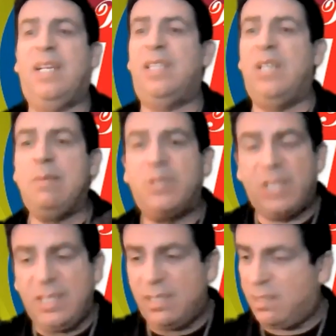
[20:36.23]
In the name of
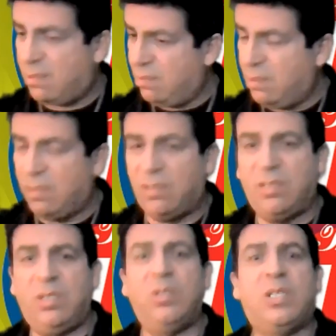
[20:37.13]
Jesus,
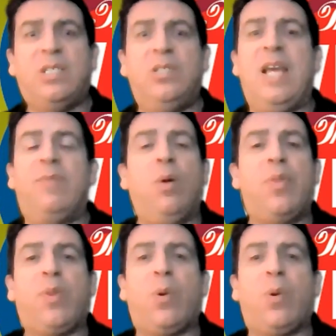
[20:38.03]
you, you have no
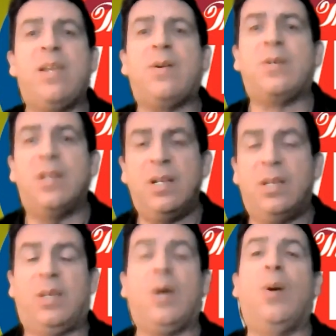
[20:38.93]
authority here.
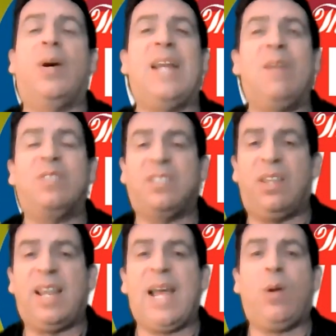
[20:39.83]
Go. And I was
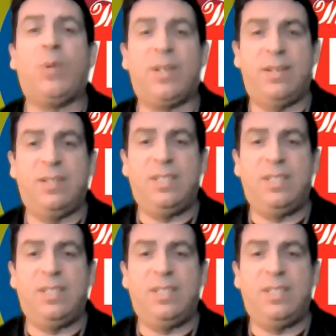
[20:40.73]
loud